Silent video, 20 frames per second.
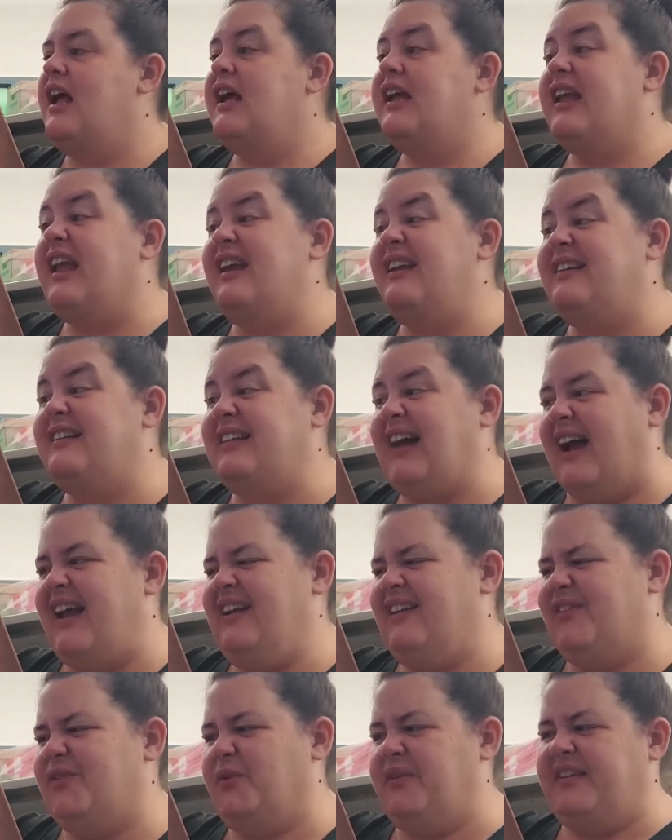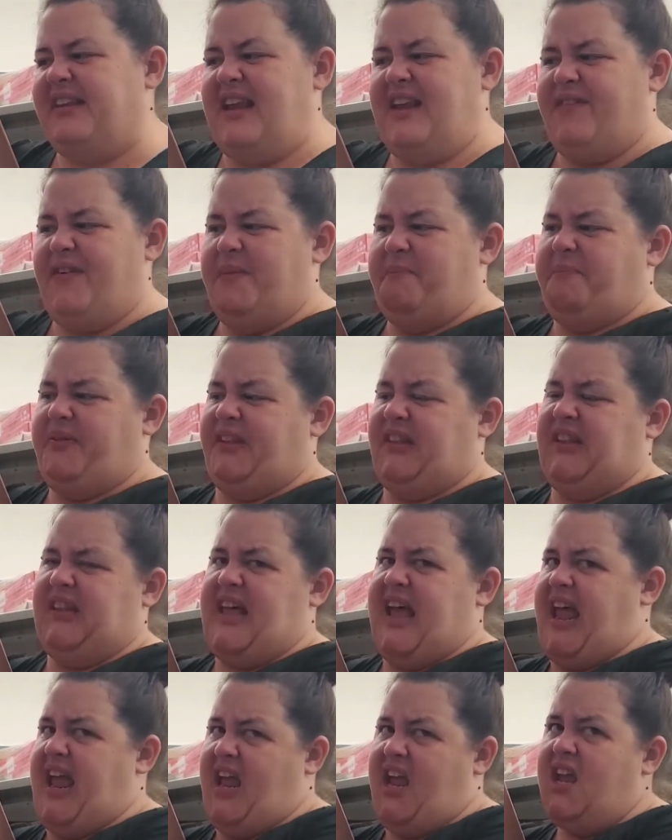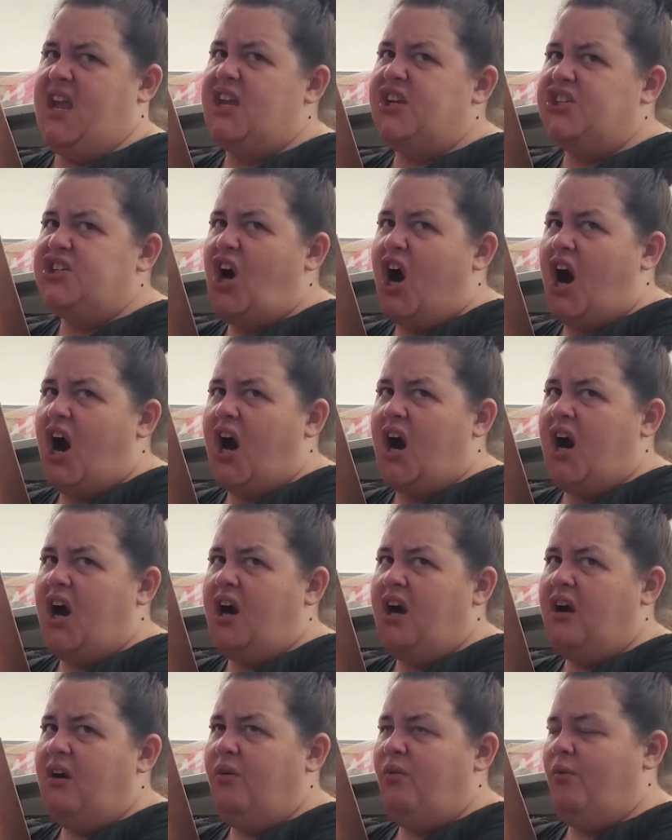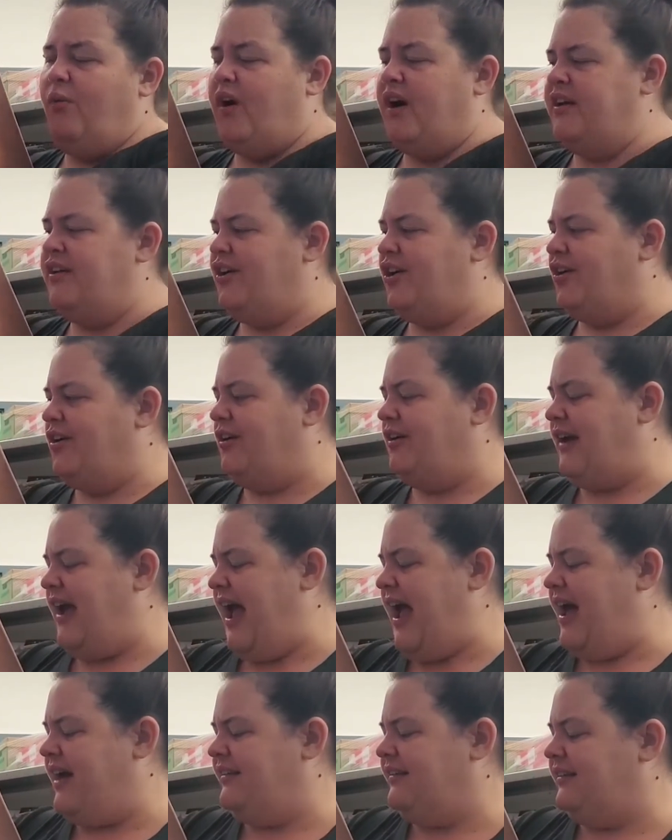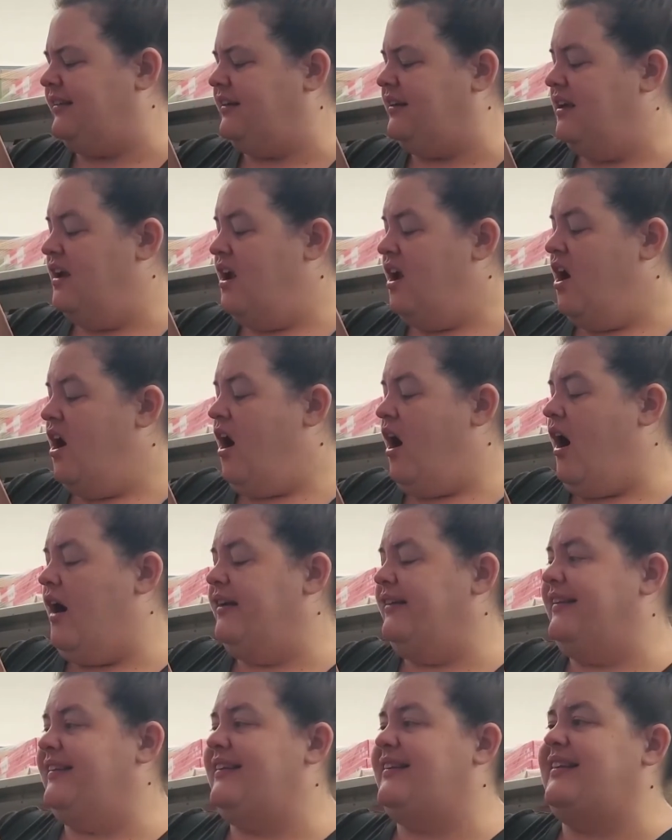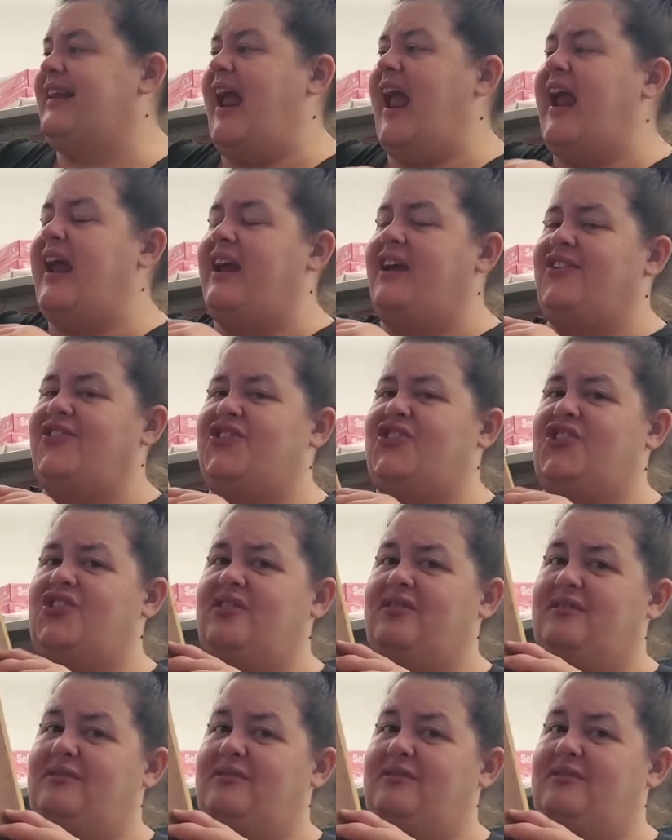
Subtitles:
Can dinosaurs even play guitar? One girl asked. On stage,